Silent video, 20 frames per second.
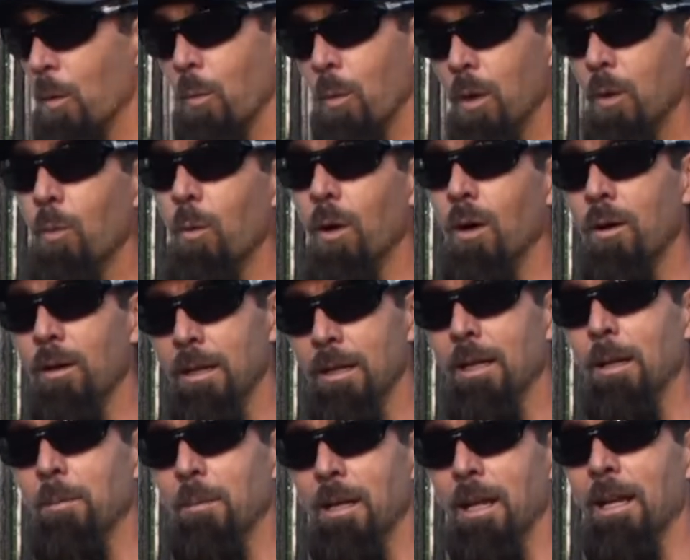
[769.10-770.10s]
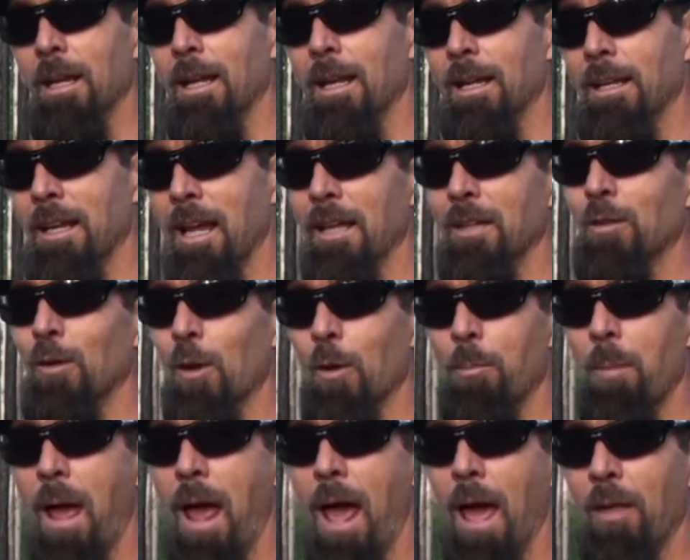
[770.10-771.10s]
we will end up getting a nice little
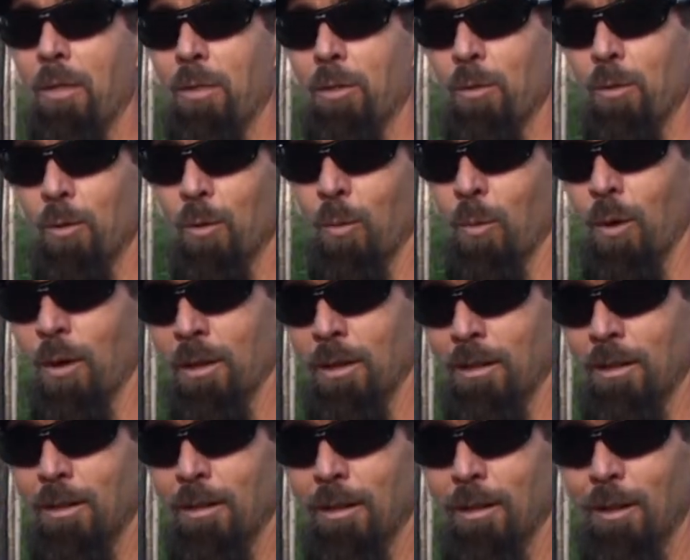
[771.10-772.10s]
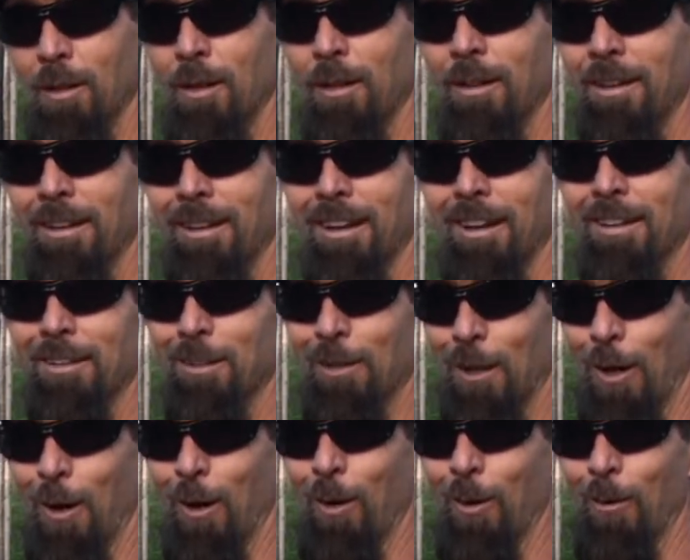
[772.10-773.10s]
path through the woods.
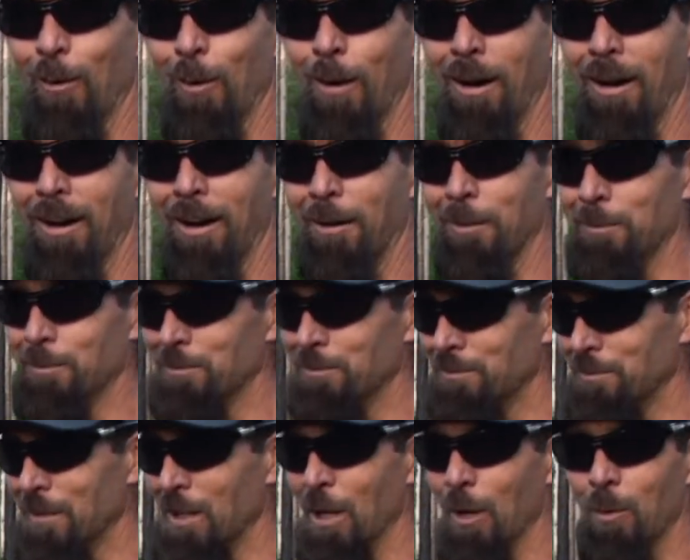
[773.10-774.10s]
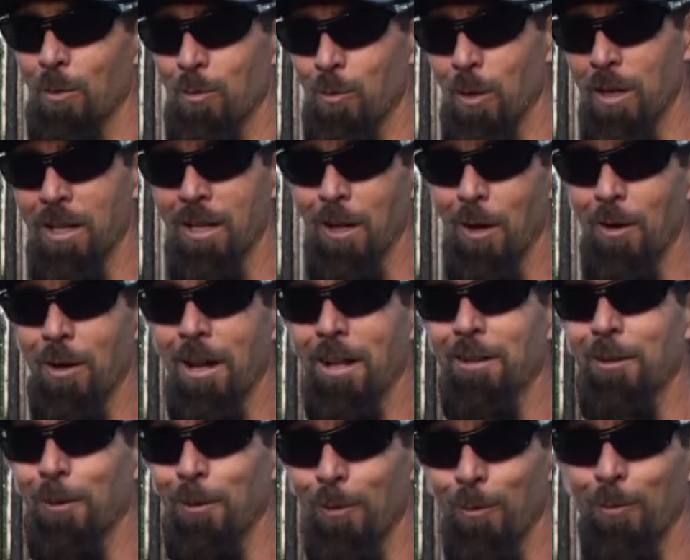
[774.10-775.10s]
So you know, we can go down
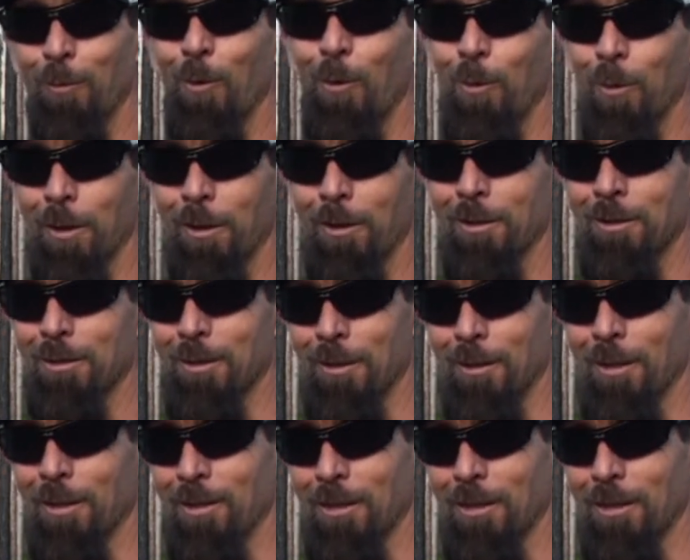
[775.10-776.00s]
there on the four-wheelers or the